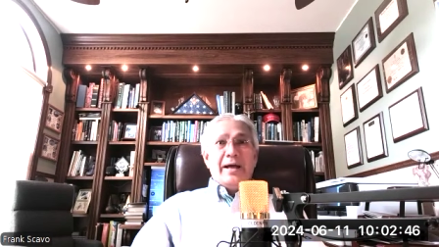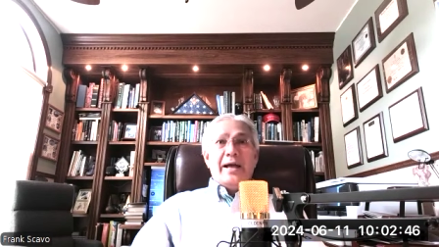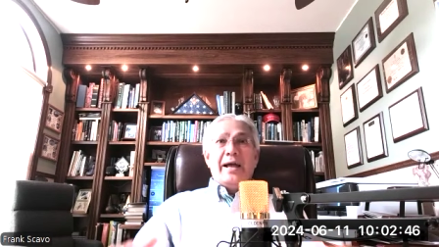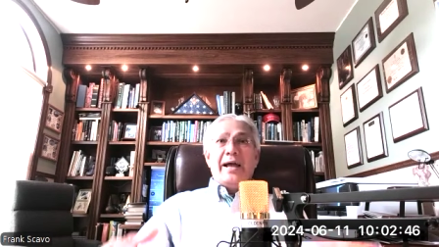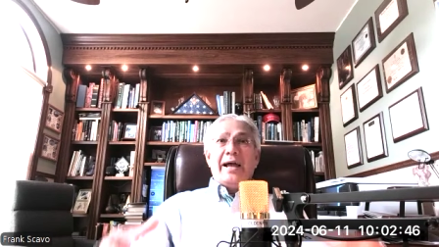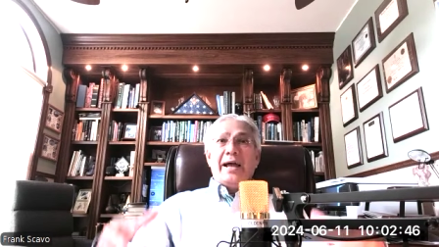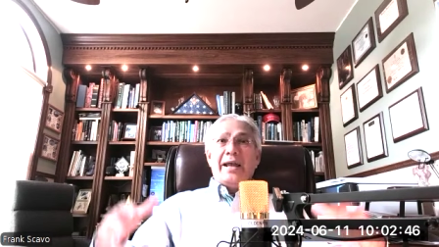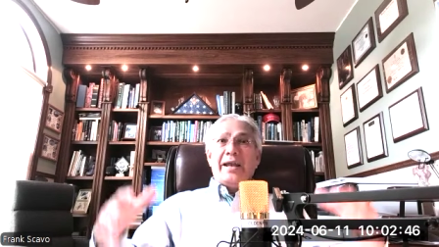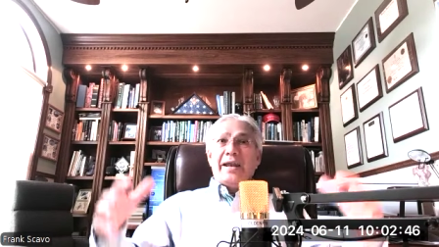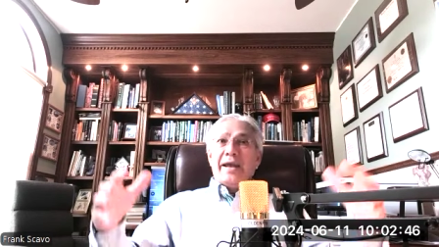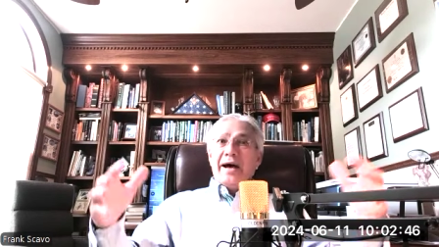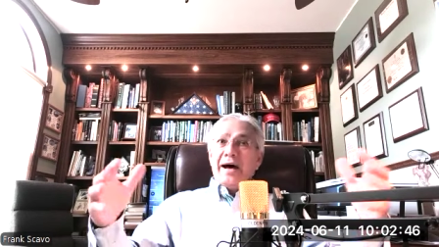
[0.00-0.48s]

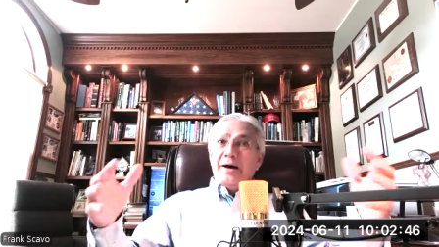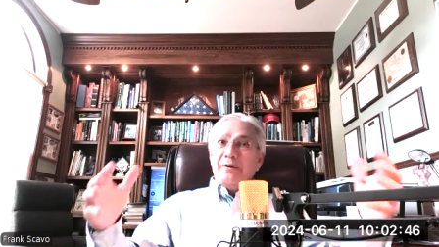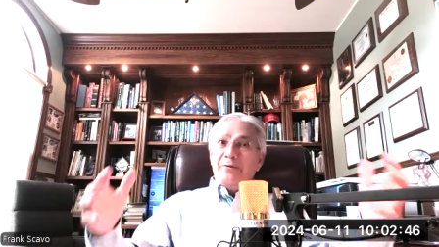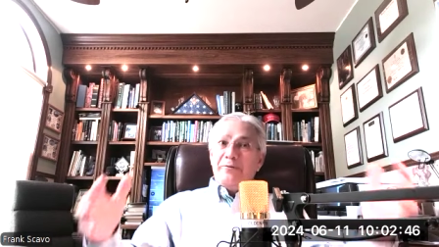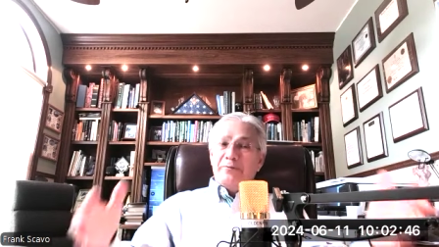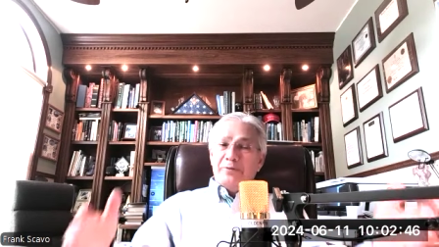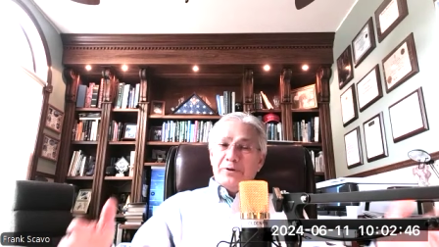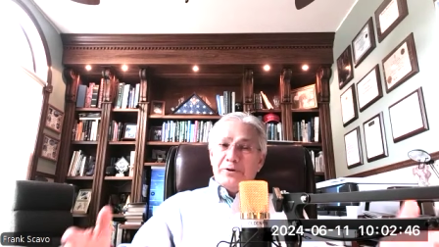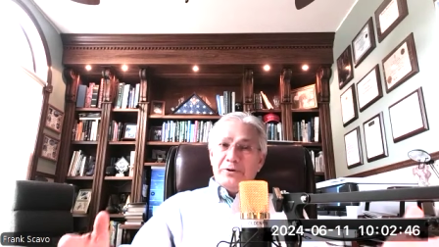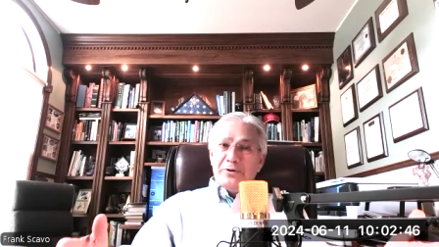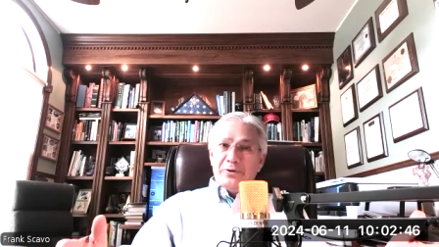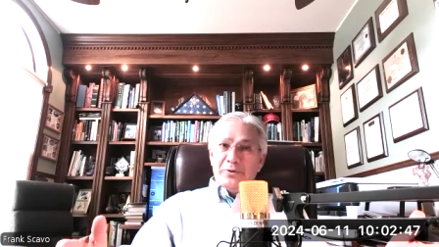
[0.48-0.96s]
And now
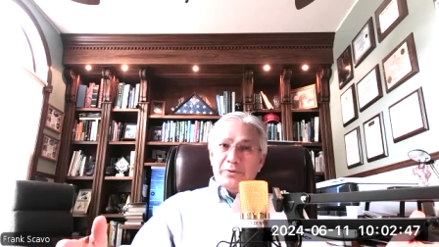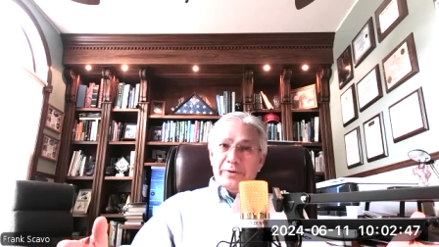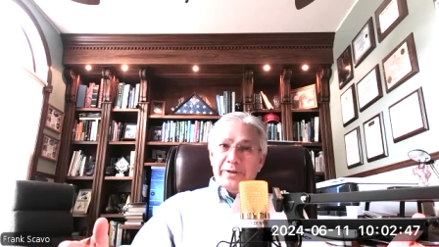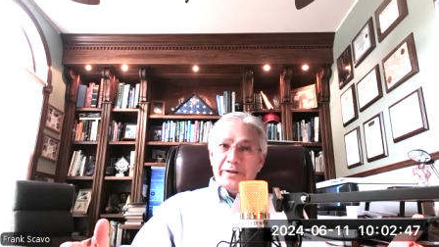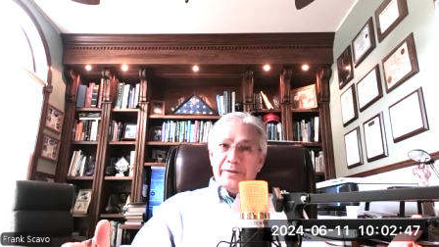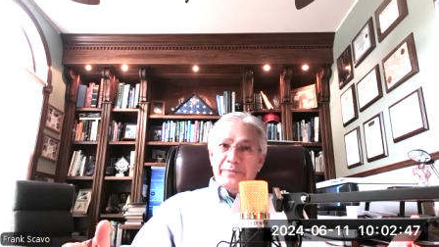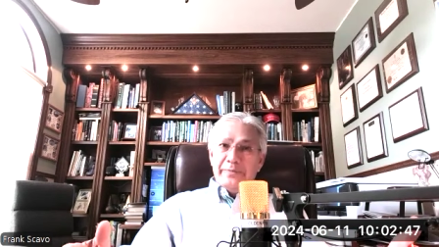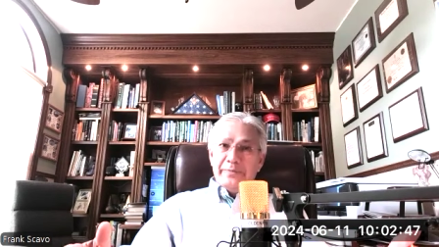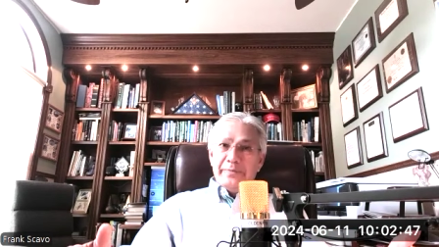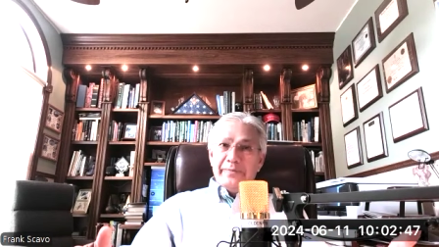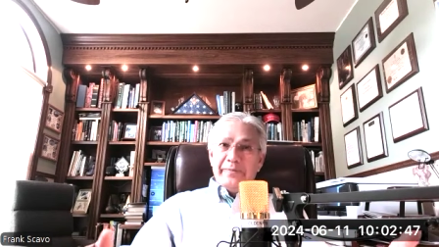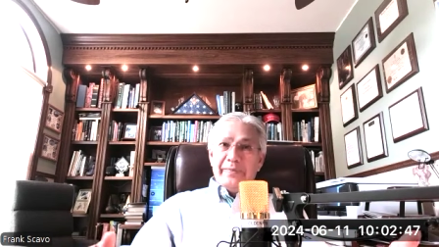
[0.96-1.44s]
what we're
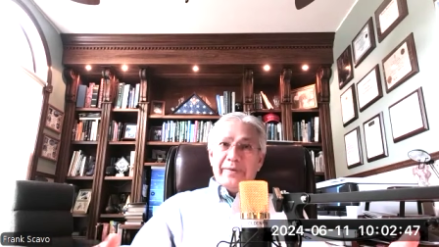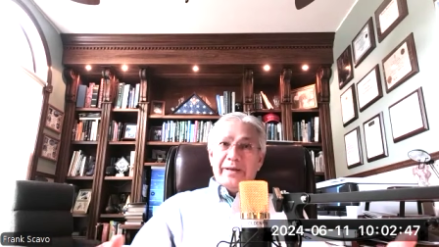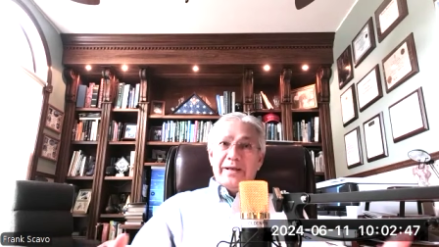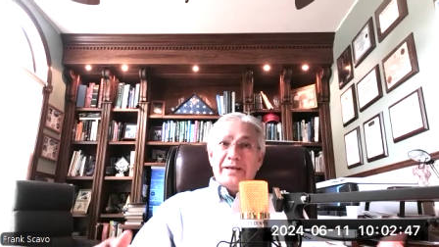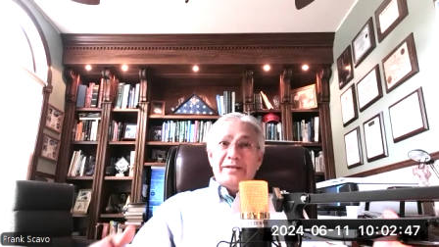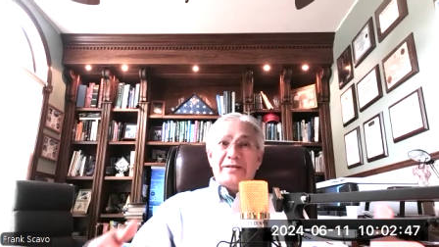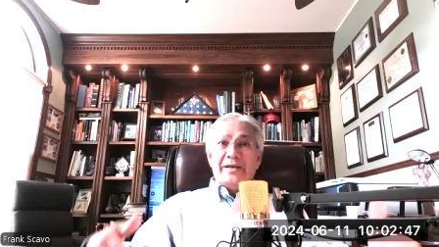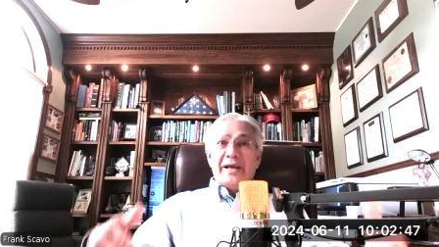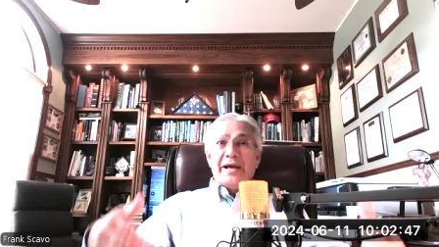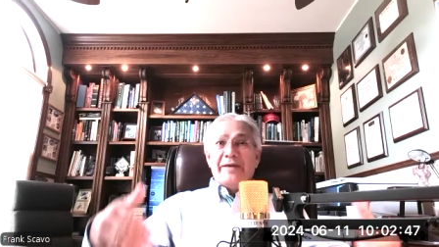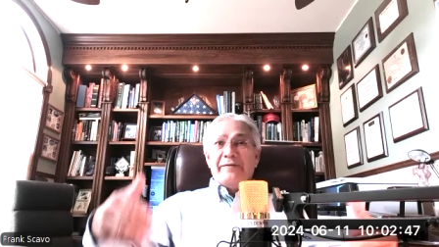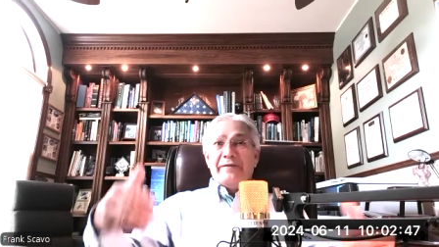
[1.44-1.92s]
doing
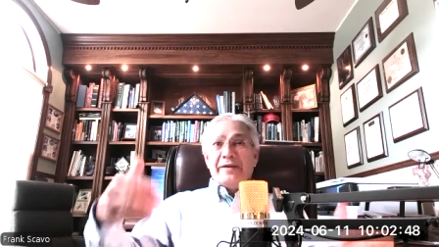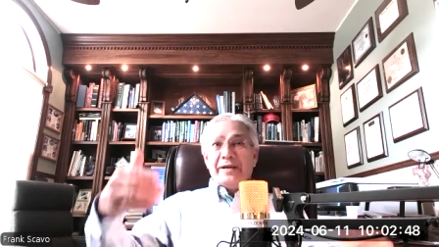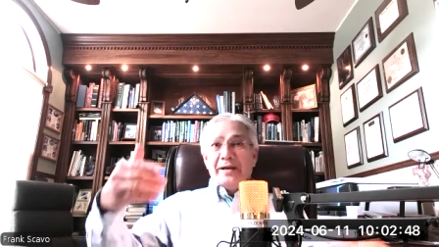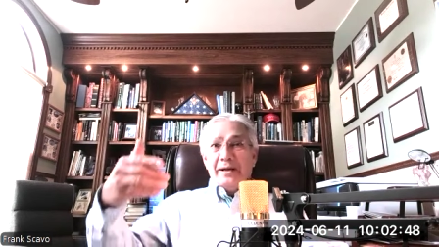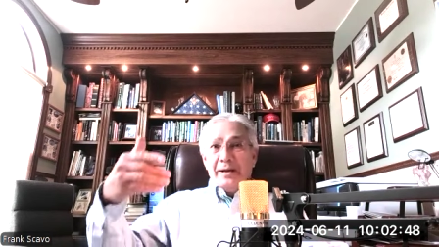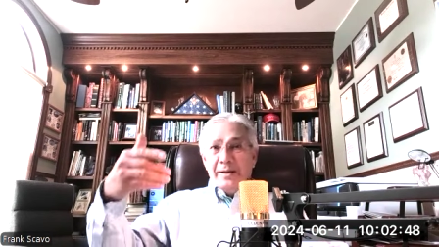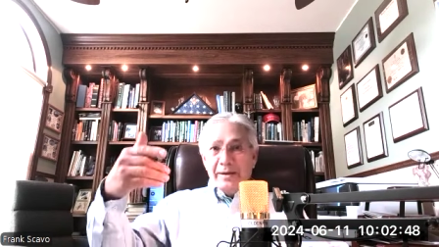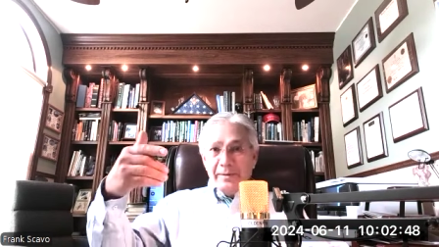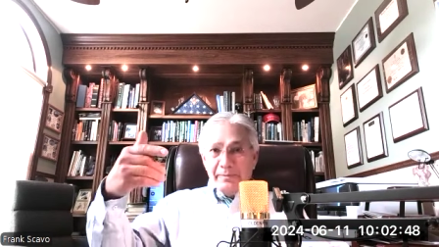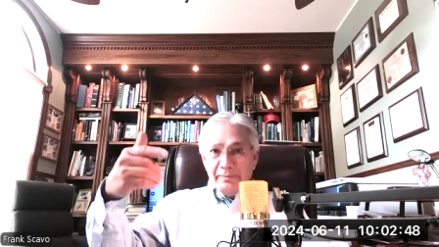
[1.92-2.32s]
is having